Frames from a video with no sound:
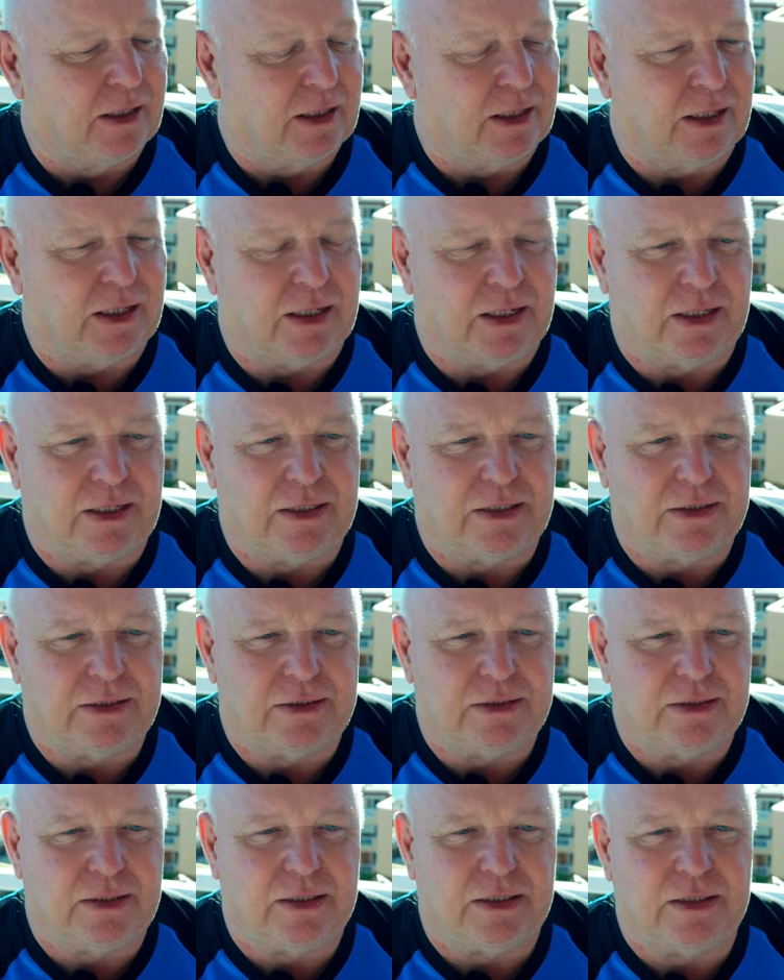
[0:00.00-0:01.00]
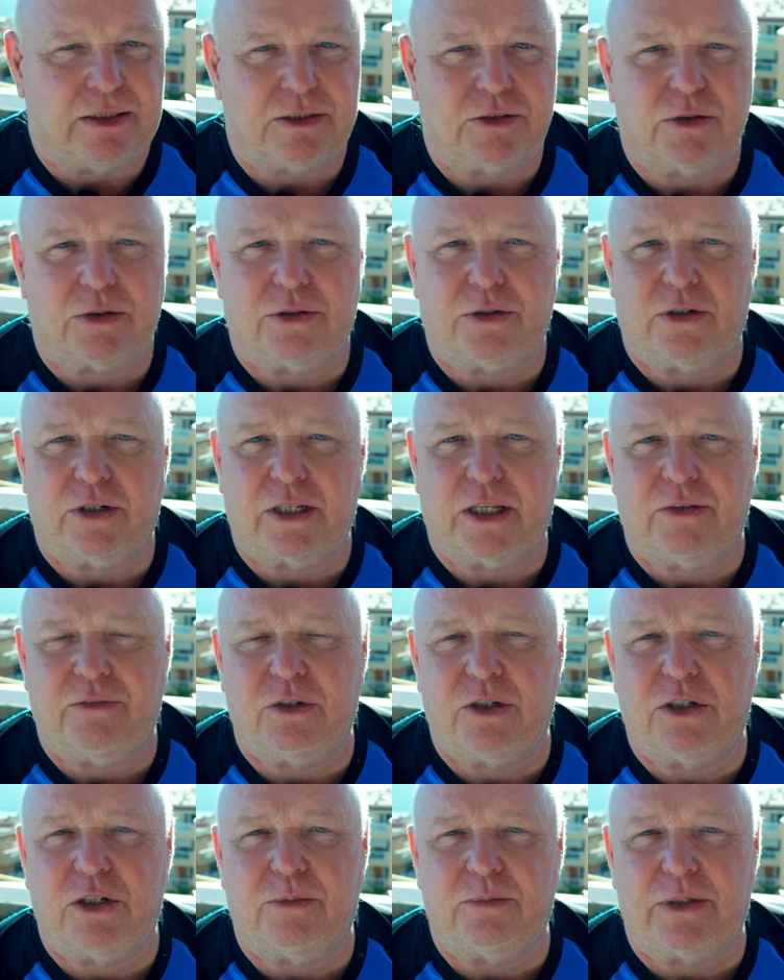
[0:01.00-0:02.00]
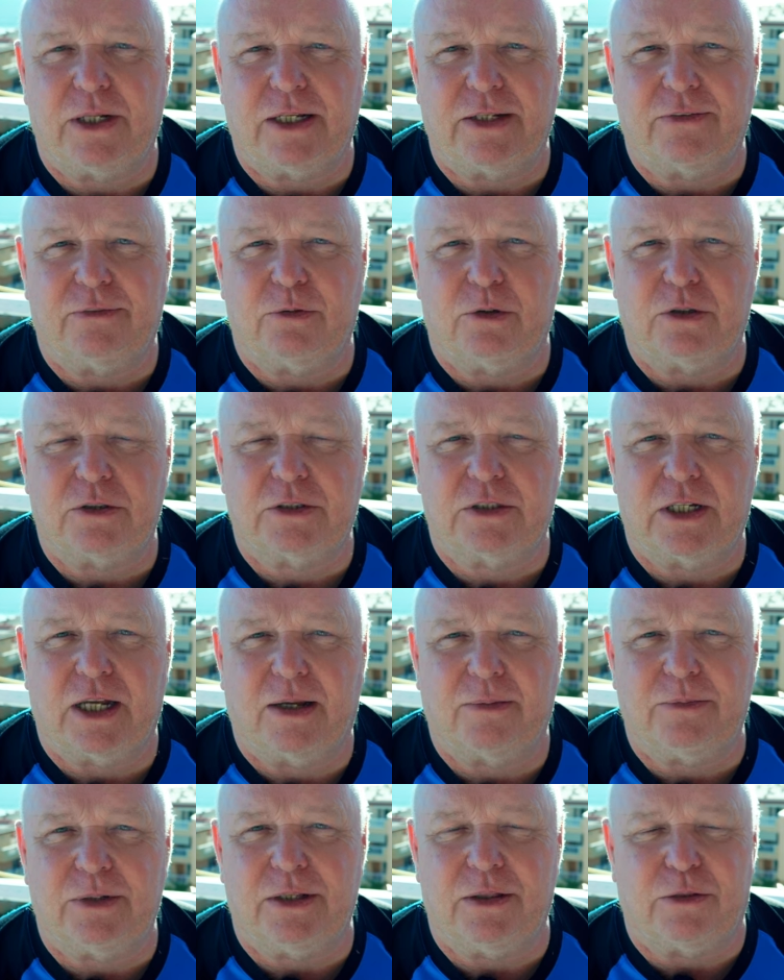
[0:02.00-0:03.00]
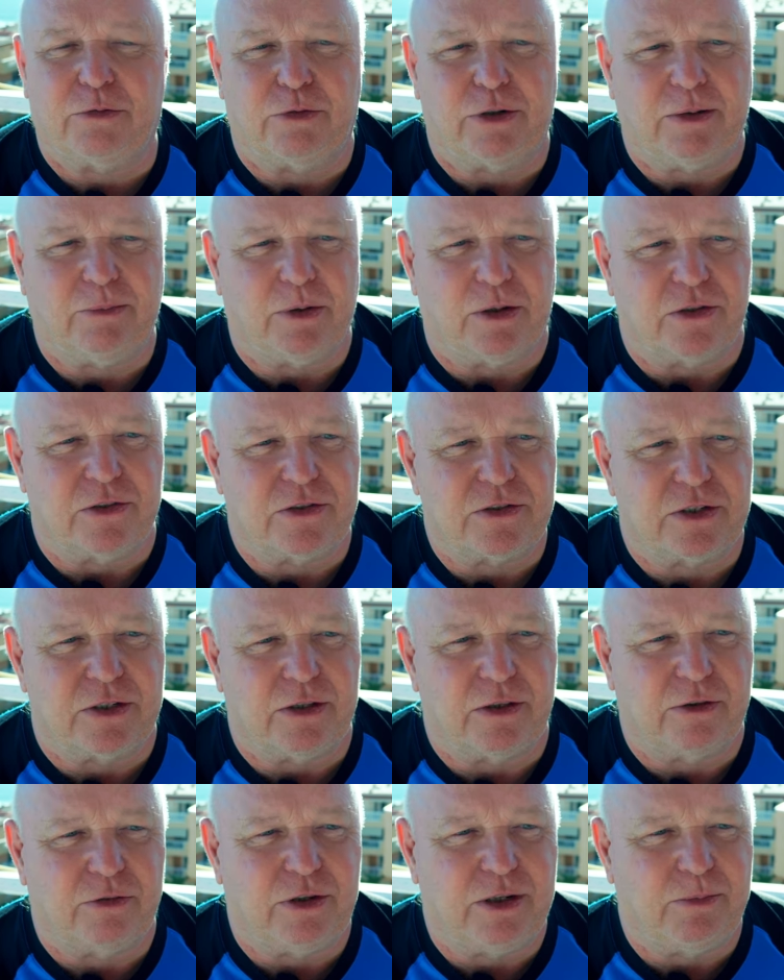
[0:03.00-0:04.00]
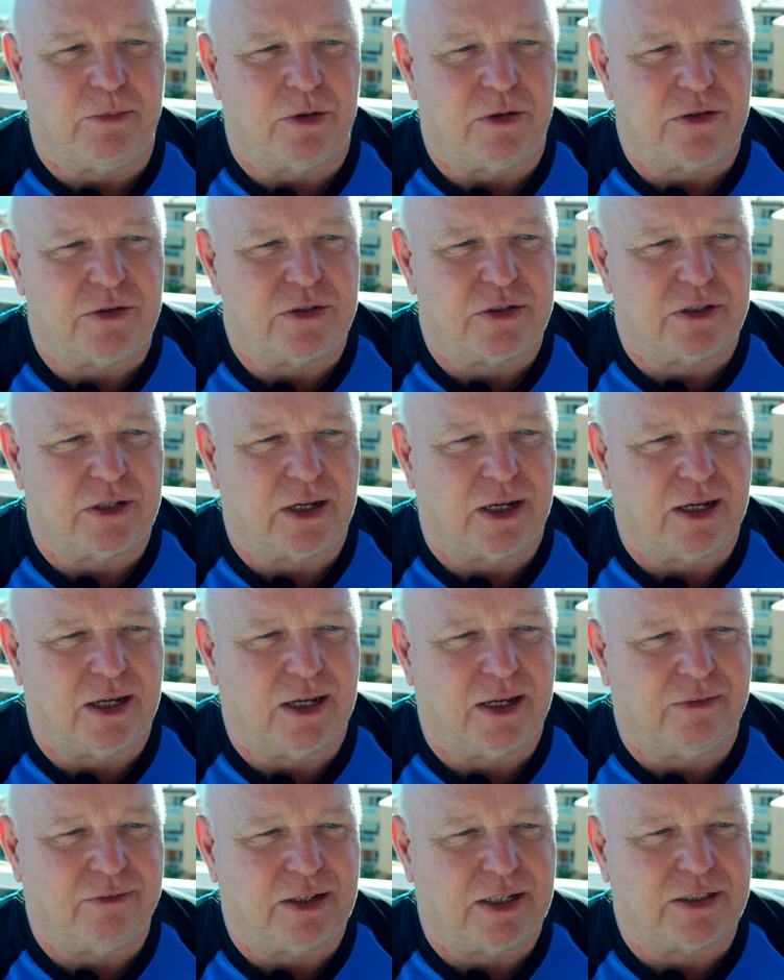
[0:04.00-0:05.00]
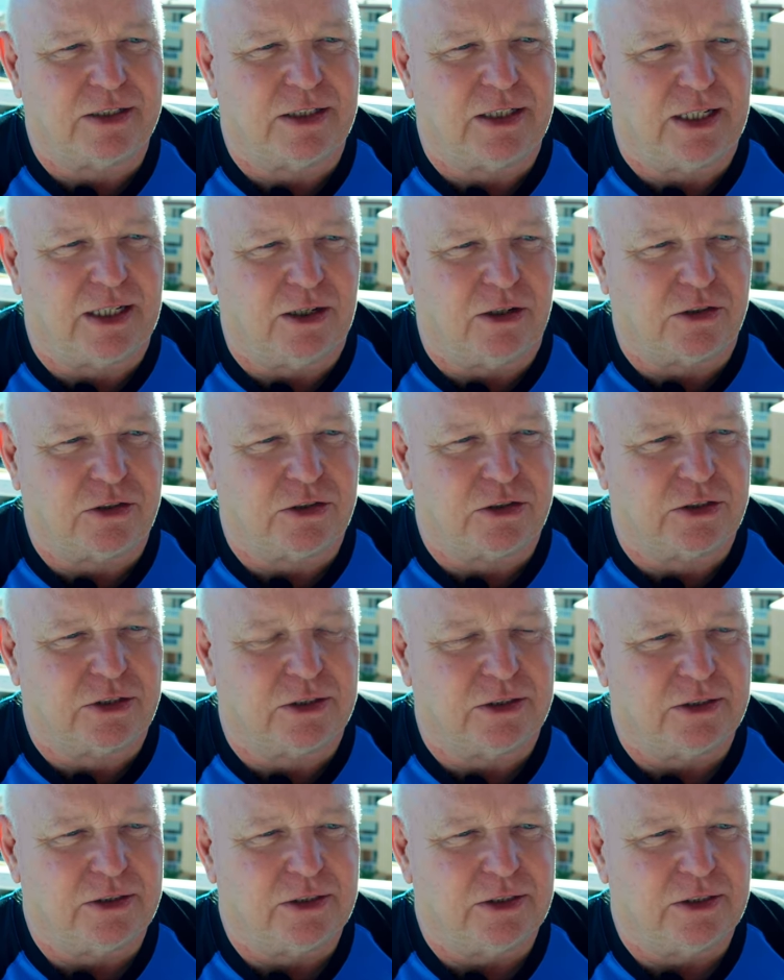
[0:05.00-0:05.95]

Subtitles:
And so I thought I'd give you an update of what's happened in 3 months. In 3 months, I have actually lost